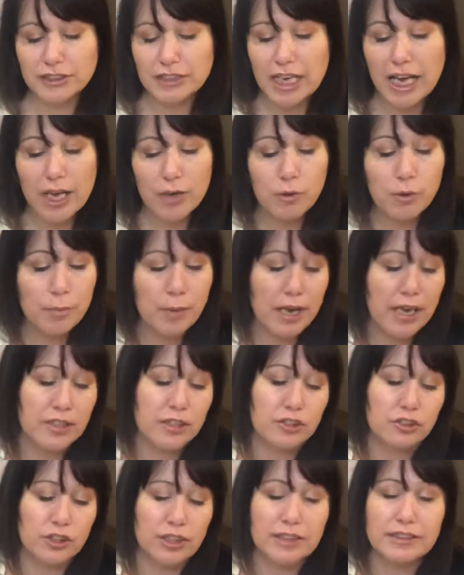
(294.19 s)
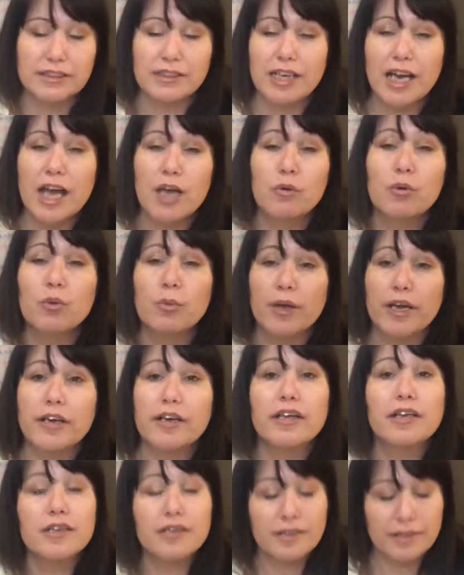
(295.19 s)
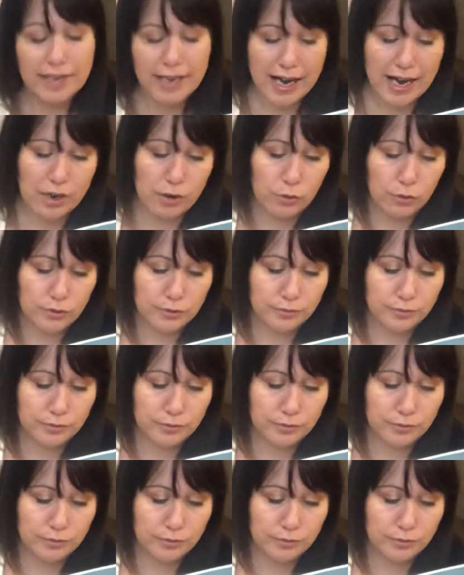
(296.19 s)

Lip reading: "I will buy the dress and I will wear it now."